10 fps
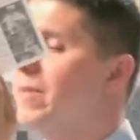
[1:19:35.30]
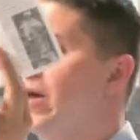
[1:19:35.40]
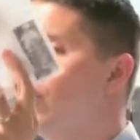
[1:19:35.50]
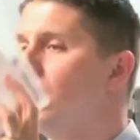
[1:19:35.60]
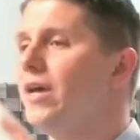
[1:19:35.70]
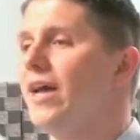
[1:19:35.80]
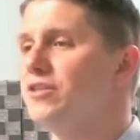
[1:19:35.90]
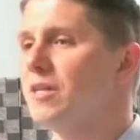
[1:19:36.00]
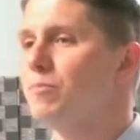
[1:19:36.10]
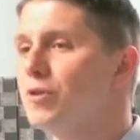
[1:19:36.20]
medal, and
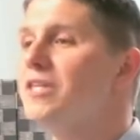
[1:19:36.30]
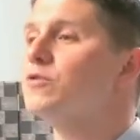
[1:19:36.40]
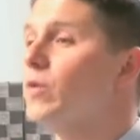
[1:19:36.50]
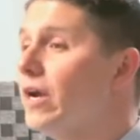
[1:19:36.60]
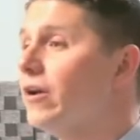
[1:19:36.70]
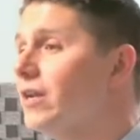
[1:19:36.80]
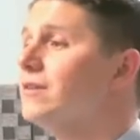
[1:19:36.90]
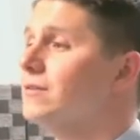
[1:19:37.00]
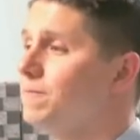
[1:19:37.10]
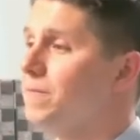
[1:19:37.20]
you say, please wear
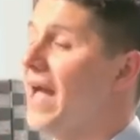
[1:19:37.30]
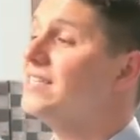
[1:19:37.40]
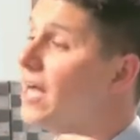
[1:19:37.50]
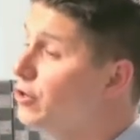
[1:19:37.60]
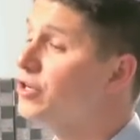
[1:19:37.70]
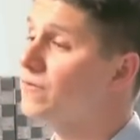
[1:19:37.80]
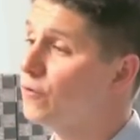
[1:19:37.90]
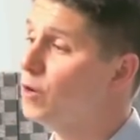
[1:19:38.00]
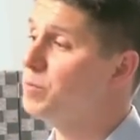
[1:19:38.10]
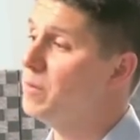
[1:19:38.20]
it. That's how you
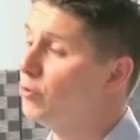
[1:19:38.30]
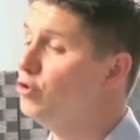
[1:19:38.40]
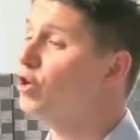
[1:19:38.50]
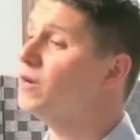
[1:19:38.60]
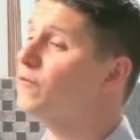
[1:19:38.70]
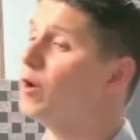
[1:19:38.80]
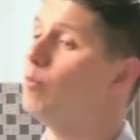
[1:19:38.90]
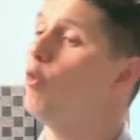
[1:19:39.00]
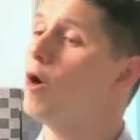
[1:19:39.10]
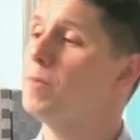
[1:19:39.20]
convert people. You'll convert
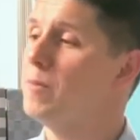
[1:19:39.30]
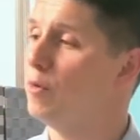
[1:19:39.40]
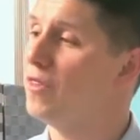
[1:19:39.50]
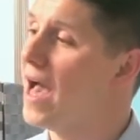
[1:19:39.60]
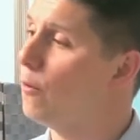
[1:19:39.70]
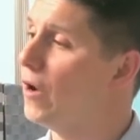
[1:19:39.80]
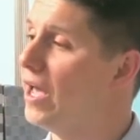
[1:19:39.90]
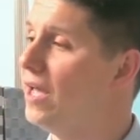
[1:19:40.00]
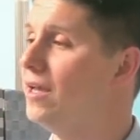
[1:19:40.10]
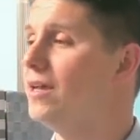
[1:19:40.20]
more people that
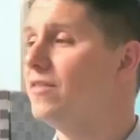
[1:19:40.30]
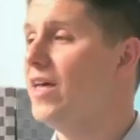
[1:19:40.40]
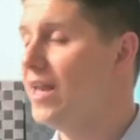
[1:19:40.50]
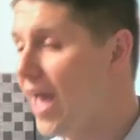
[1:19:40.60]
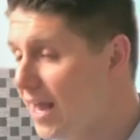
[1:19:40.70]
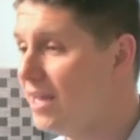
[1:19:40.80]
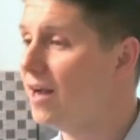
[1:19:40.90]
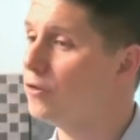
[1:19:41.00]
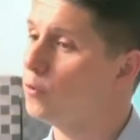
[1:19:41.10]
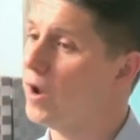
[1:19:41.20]
way than any
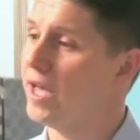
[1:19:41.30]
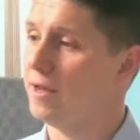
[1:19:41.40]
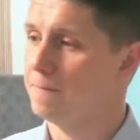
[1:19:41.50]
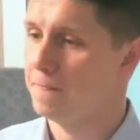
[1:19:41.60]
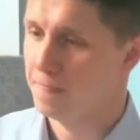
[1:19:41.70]
other way.